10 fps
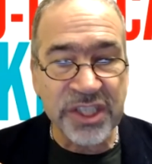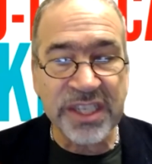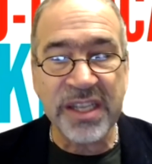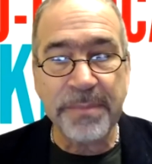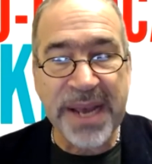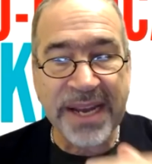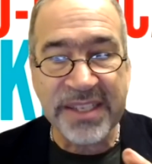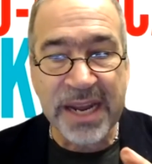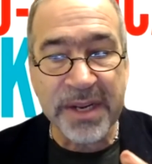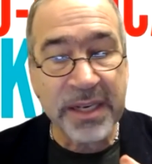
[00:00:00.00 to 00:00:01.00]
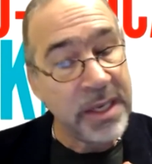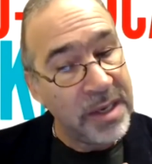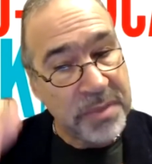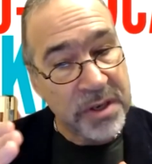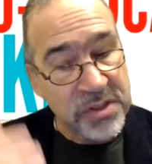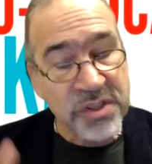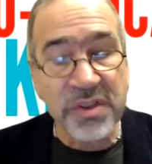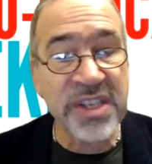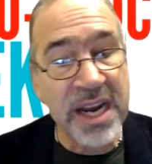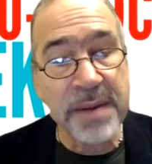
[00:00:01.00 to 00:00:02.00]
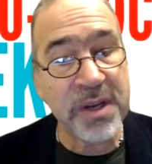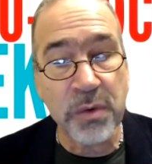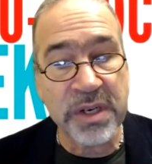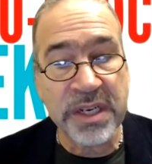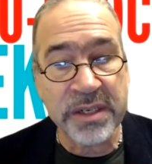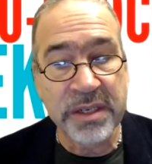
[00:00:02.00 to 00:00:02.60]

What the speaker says: the pandemic, but also the time that we're in.